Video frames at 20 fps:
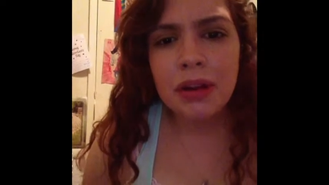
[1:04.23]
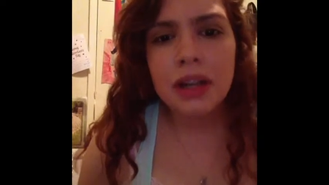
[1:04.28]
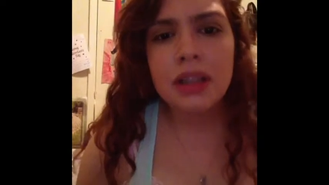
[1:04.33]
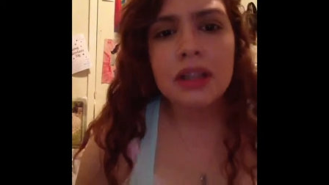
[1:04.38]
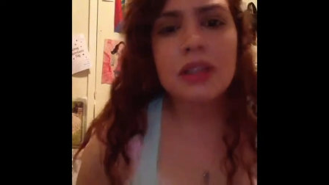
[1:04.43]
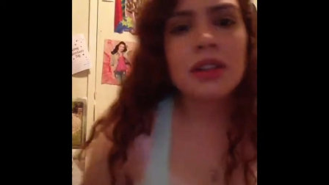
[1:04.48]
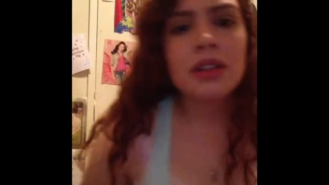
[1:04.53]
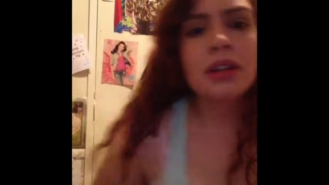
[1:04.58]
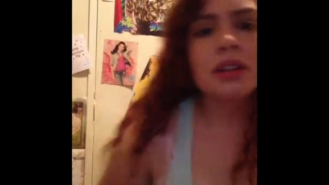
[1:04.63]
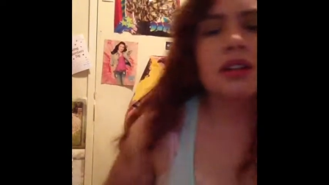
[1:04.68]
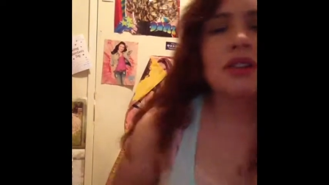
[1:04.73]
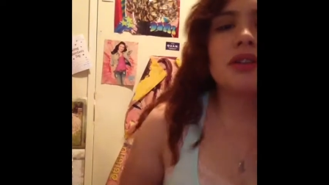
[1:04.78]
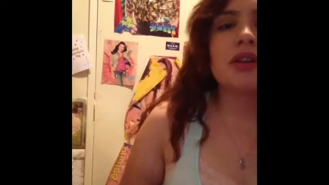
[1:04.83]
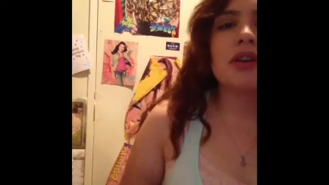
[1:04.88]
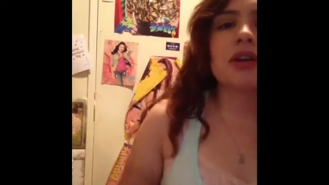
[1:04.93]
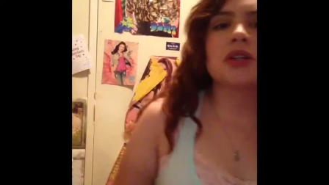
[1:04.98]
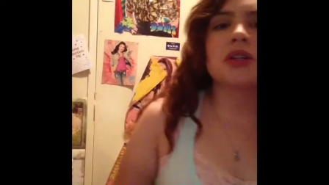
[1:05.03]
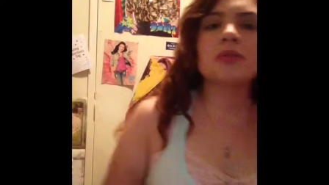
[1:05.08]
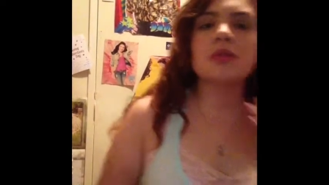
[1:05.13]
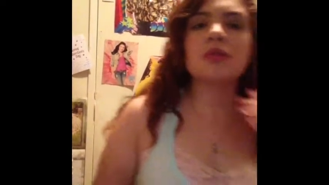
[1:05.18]
I start the
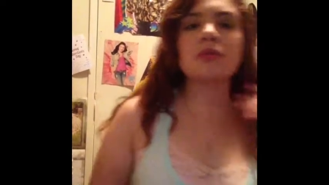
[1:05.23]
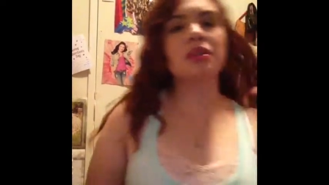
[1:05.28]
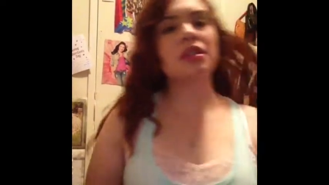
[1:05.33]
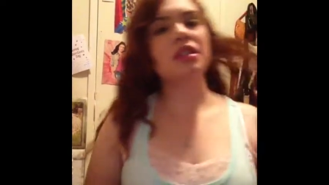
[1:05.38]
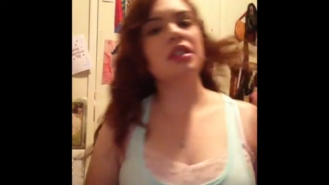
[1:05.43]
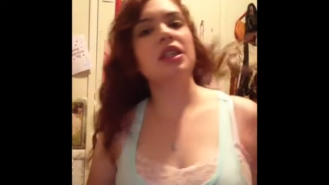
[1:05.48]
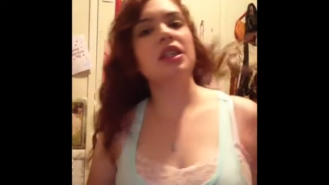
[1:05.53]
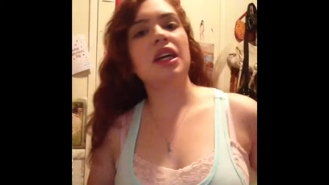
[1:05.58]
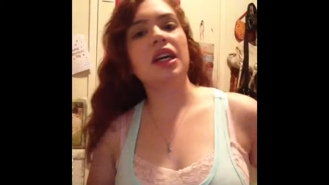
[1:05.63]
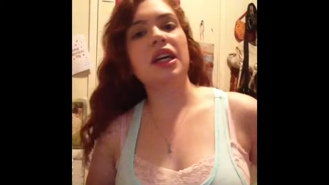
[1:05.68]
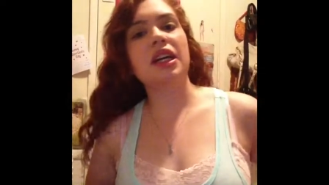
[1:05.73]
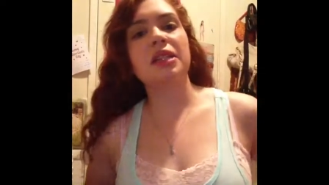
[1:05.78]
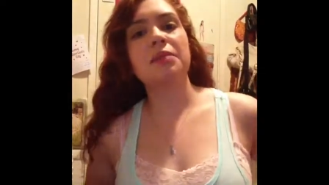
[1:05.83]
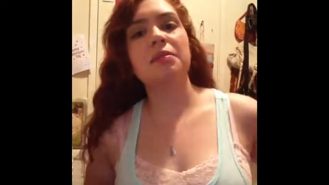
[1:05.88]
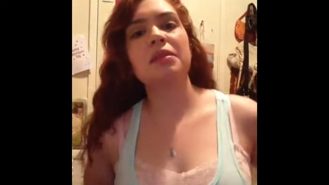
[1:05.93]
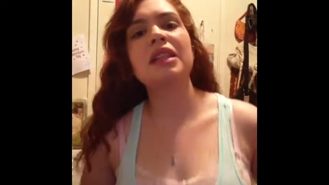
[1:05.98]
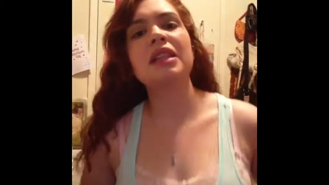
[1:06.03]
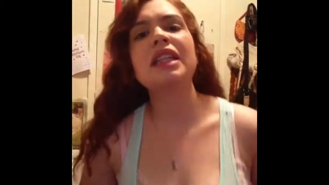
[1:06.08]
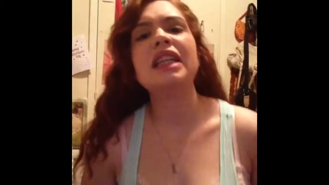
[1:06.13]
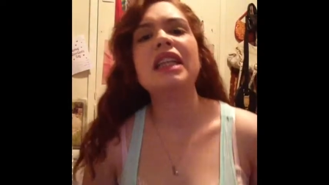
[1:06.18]
video, I just want to really say, guys,
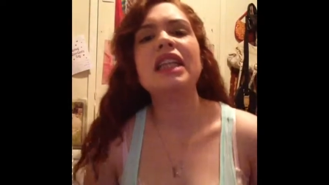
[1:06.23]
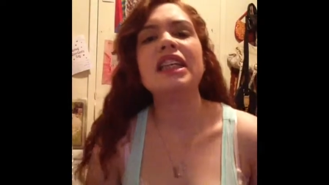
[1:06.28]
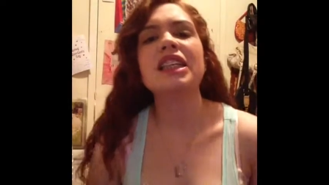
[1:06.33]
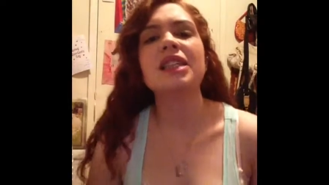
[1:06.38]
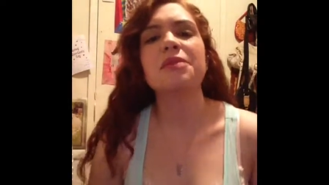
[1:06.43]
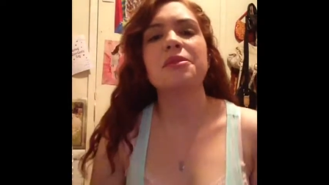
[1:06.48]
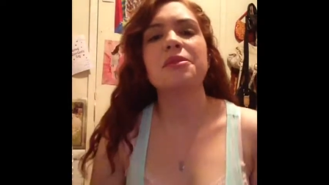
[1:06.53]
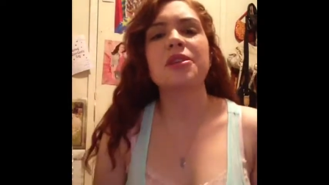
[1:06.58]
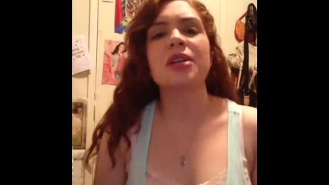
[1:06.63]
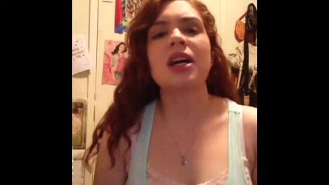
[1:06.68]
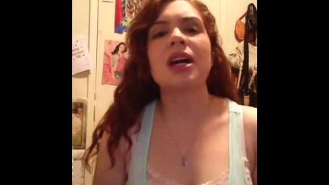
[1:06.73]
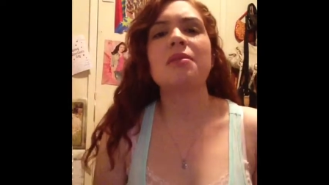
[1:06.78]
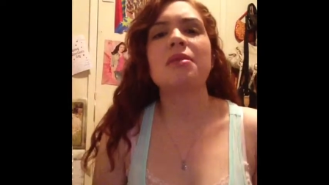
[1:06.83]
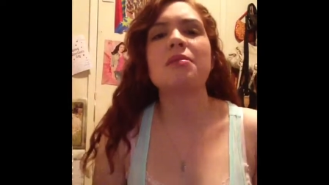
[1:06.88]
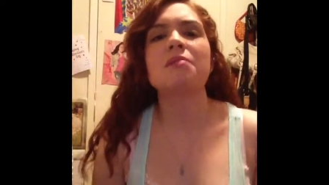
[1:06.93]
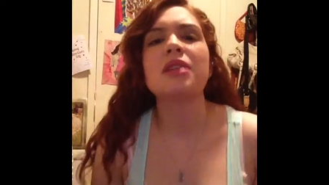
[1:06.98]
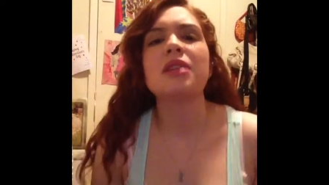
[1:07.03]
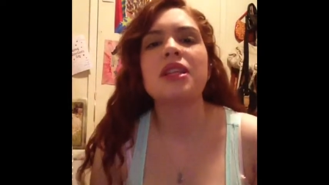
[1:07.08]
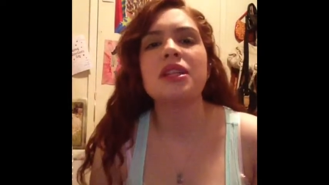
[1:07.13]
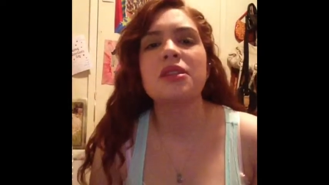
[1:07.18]
please subscribe
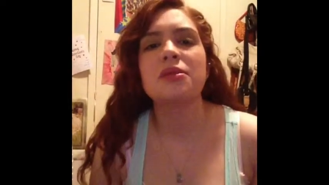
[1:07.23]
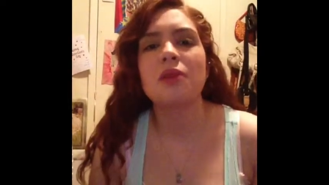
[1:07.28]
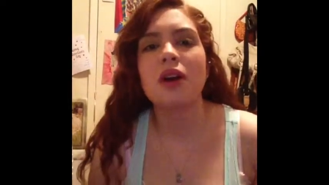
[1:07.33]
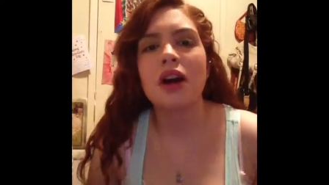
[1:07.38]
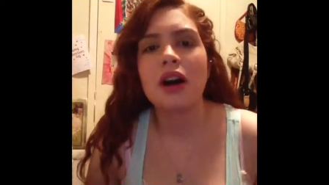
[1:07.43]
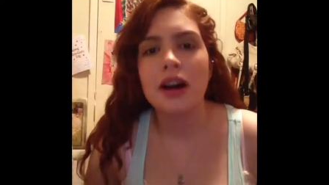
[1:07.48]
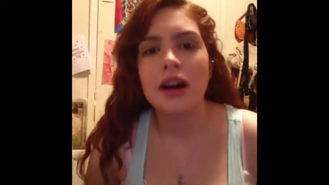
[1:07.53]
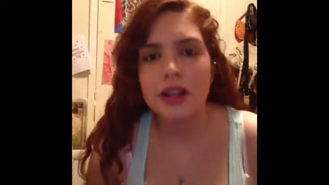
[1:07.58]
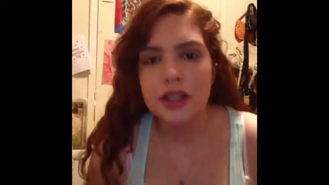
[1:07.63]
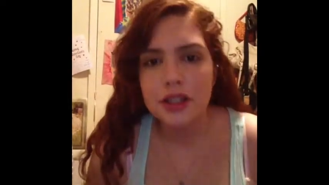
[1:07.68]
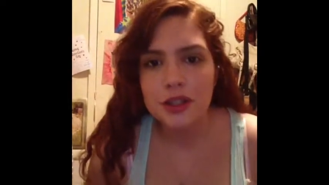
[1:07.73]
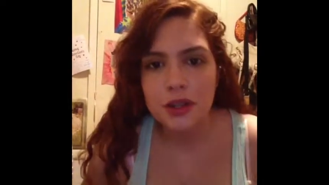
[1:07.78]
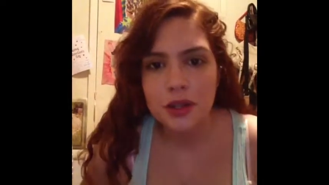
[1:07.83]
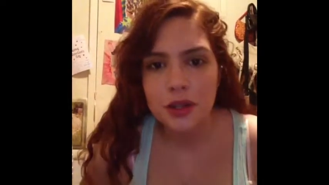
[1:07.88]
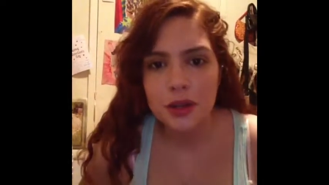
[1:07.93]
and please watch.